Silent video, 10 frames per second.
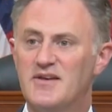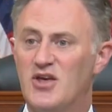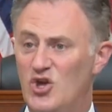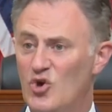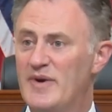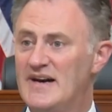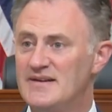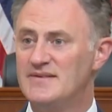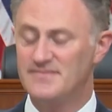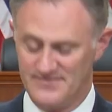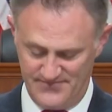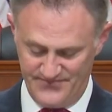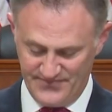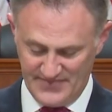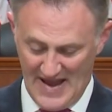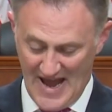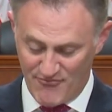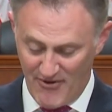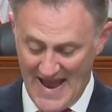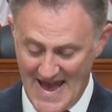Cuba,
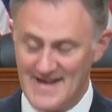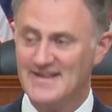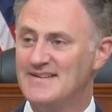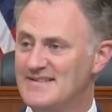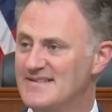Iran,